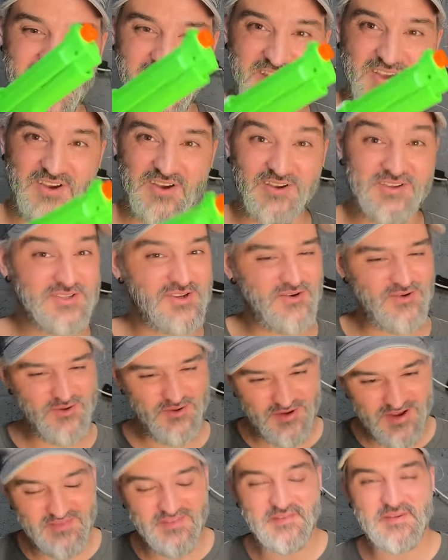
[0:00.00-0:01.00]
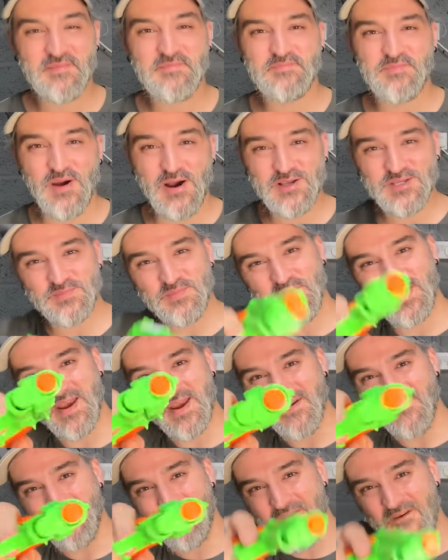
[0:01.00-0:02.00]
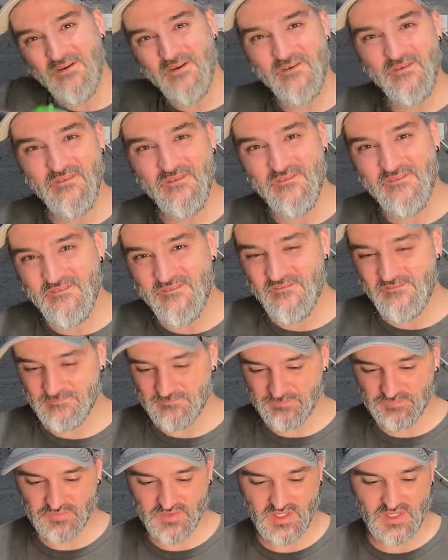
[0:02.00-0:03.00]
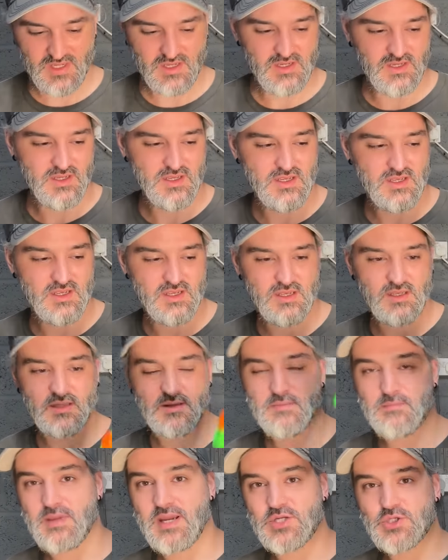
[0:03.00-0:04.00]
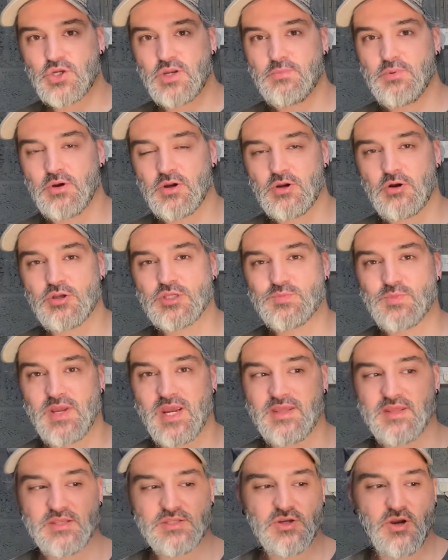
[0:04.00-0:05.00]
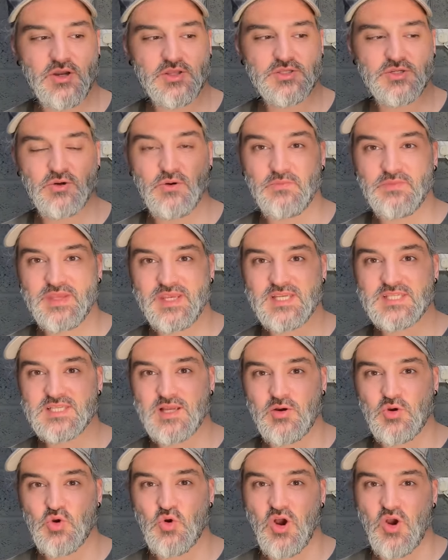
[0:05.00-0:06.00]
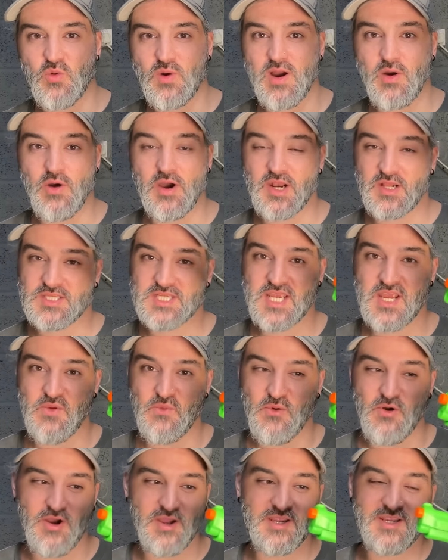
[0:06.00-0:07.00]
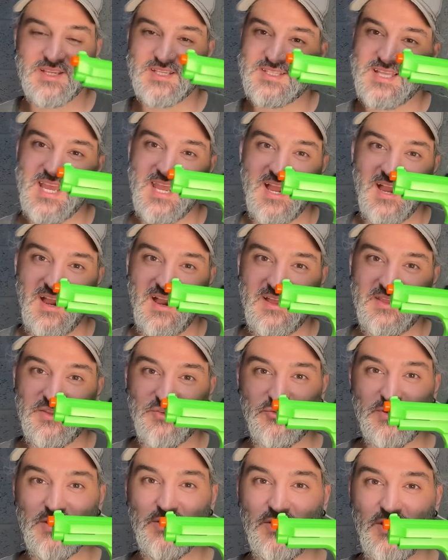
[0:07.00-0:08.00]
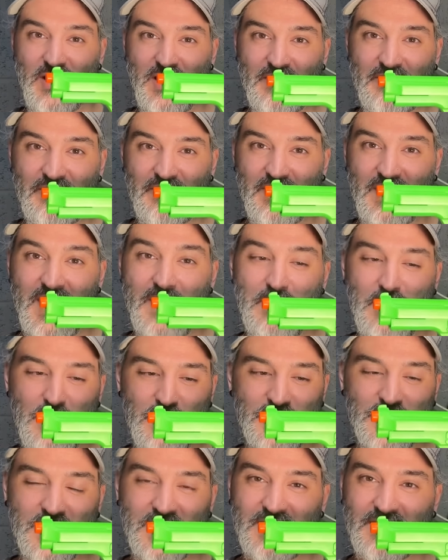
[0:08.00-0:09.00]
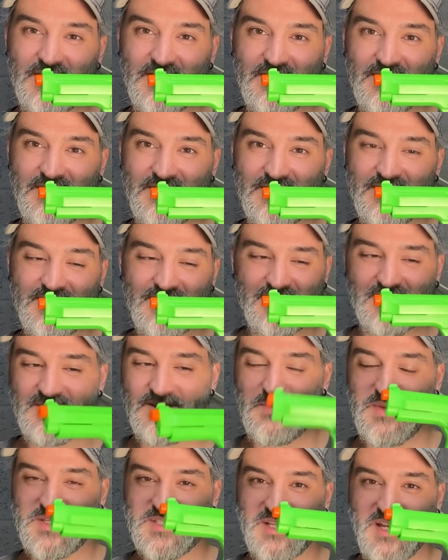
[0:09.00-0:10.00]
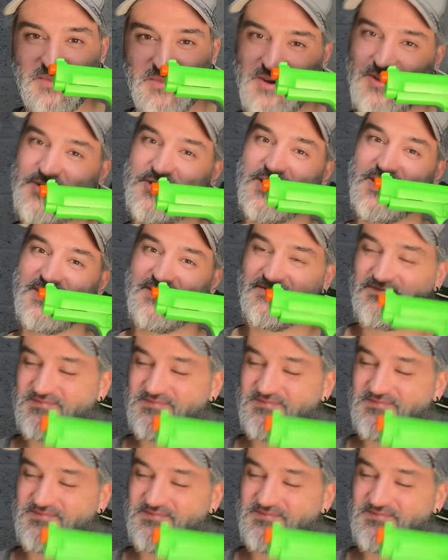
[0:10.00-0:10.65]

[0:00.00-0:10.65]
look. I was like, oh, you found a Busby. Woohoo! Make sure you put cosplay in the title. These sell quite well. And I'll tell you why, because they are the real life emoji. It's the pistol emoji.